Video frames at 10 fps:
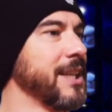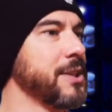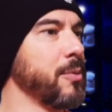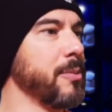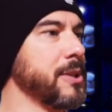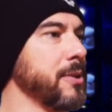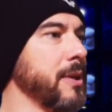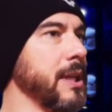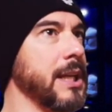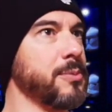So what we're
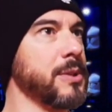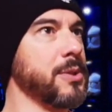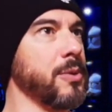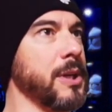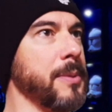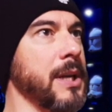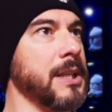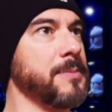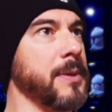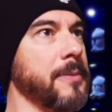doing is we're talking about
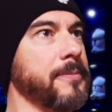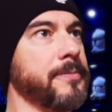this bit.